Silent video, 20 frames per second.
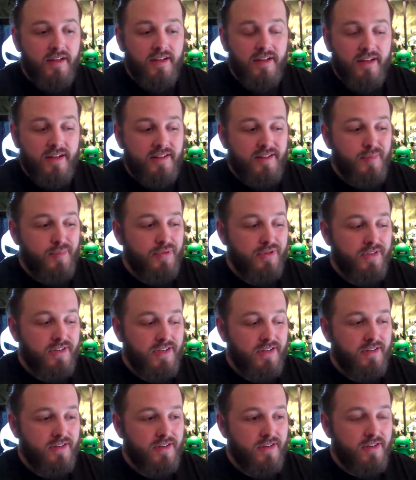in
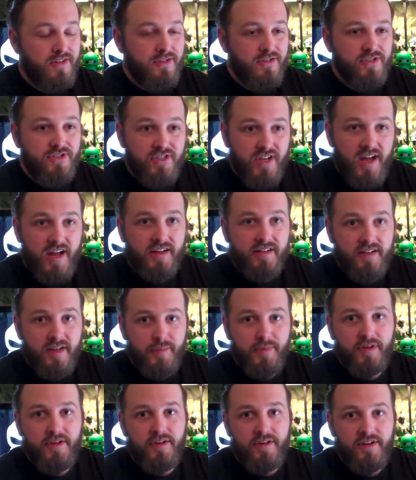complete jacked
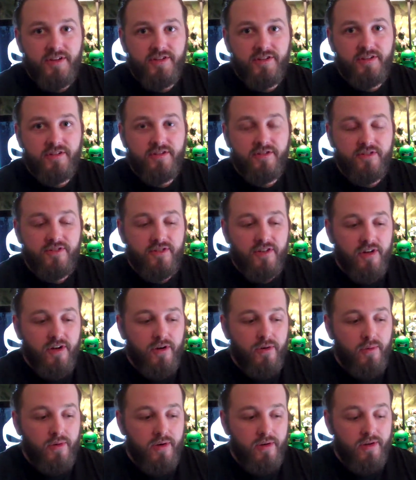up condition.
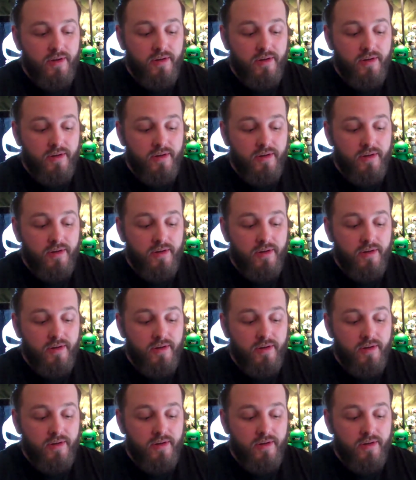So